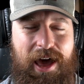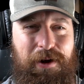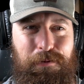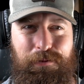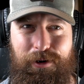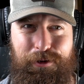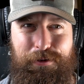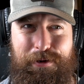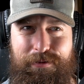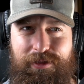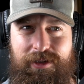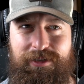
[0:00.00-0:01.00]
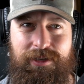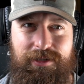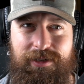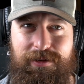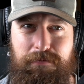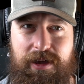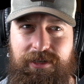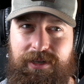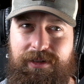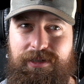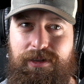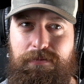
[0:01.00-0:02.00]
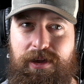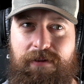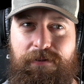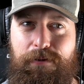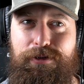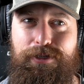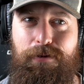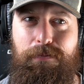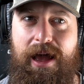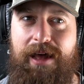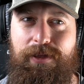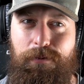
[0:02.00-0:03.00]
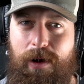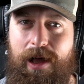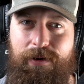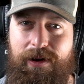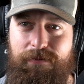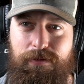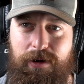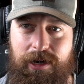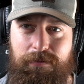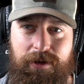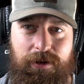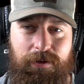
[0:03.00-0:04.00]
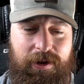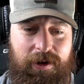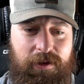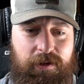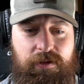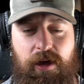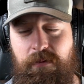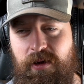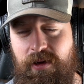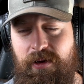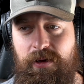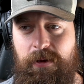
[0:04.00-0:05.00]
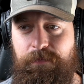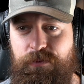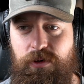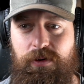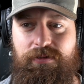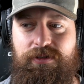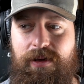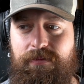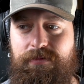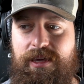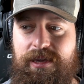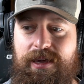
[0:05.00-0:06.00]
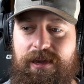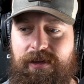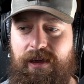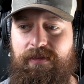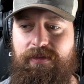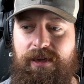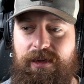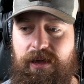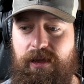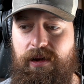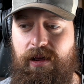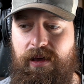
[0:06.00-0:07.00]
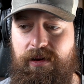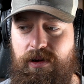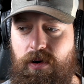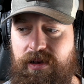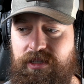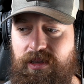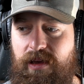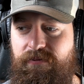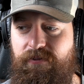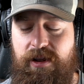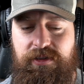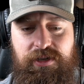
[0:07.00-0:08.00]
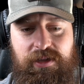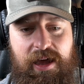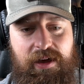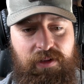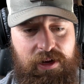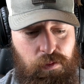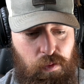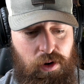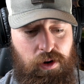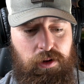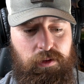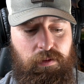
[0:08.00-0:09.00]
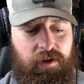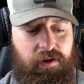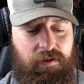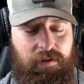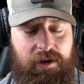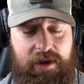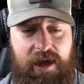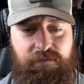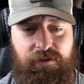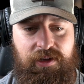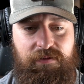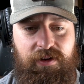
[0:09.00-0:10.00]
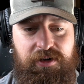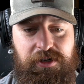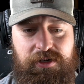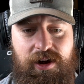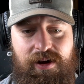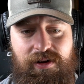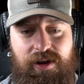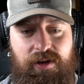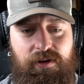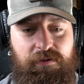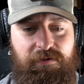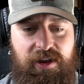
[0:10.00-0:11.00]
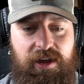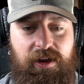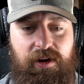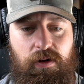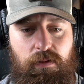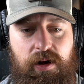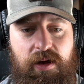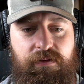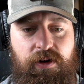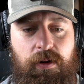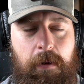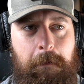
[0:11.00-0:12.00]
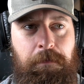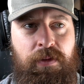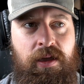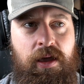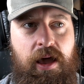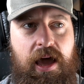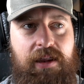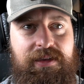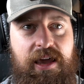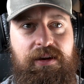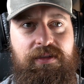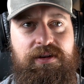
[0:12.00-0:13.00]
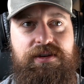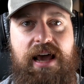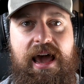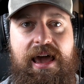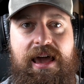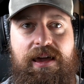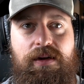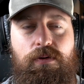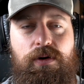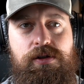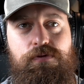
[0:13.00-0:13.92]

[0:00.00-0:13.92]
I don't agree with this. This doesn't make sense to me. If it was so bad, then why would everybody be doing it all the time? So I'm thinking, and I still have friends in that like world where they're like heavily vegetarian or vegan or whatever. And at the end of the day, when